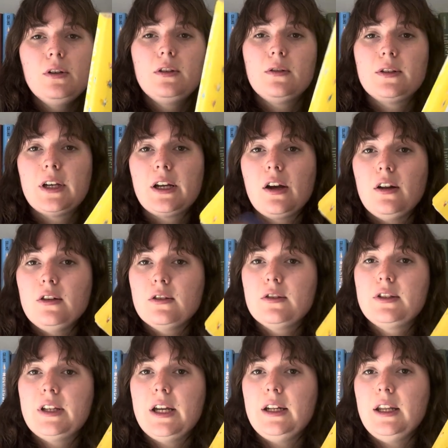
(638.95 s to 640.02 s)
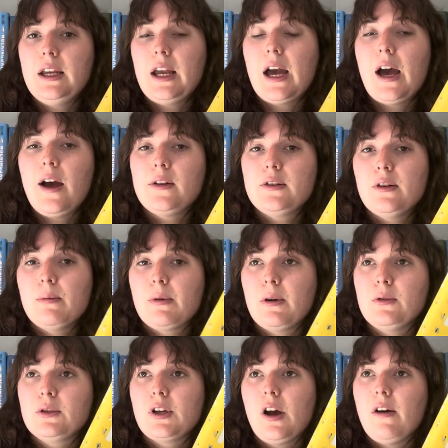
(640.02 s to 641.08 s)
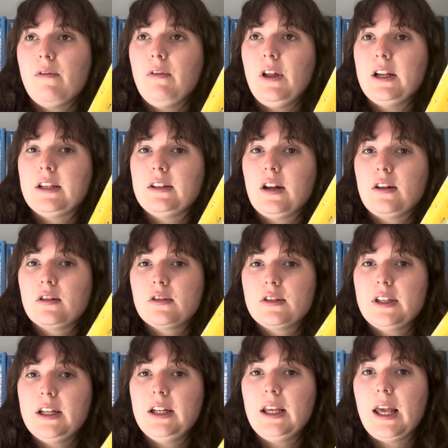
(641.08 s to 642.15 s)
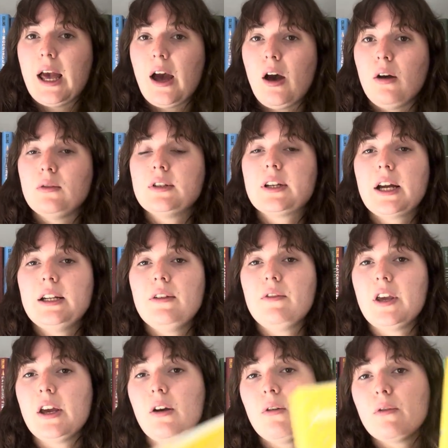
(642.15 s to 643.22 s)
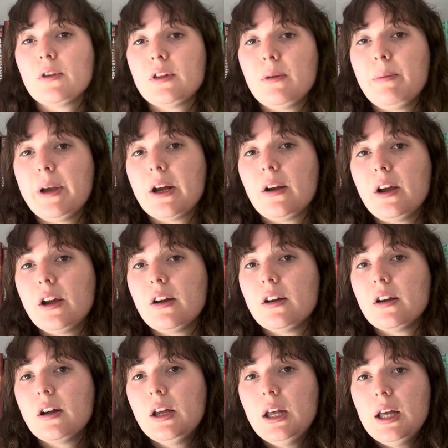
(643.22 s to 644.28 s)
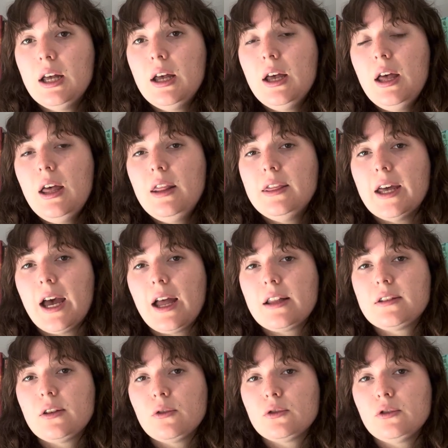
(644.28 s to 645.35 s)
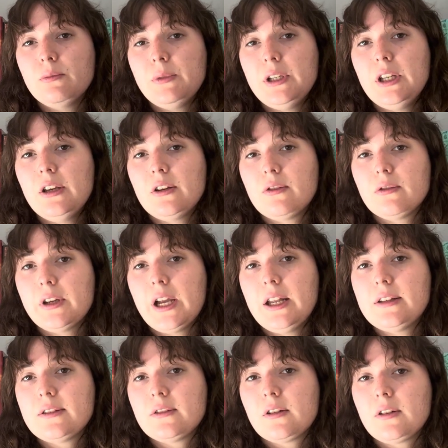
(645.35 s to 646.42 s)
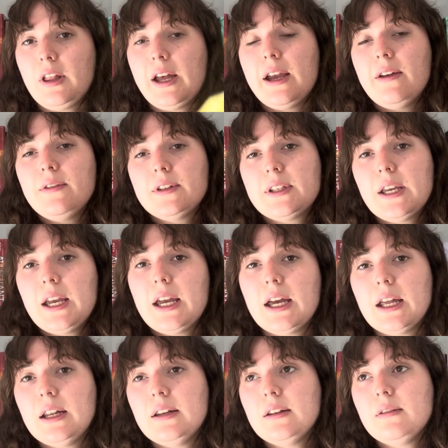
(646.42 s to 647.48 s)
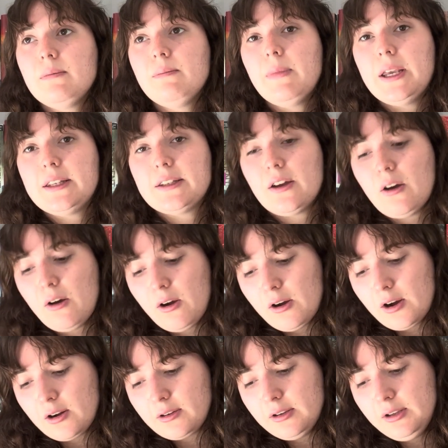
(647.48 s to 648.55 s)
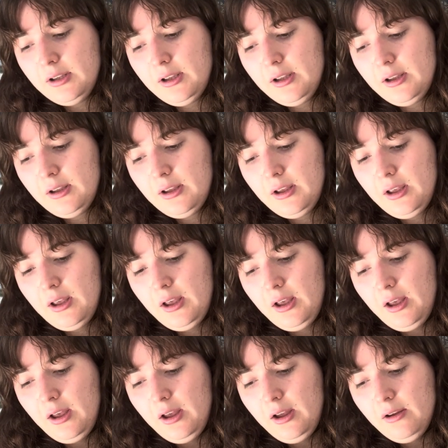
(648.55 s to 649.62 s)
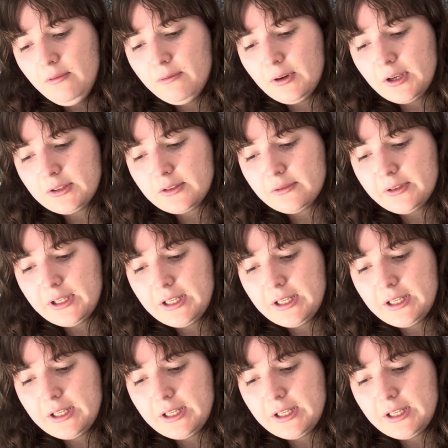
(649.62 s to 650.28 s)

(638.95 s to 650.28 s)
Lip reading: So it's like understanding how to approach conflict and understanding how to kind of get over the barrier that social media creates in our lives and makes it hard for us to read.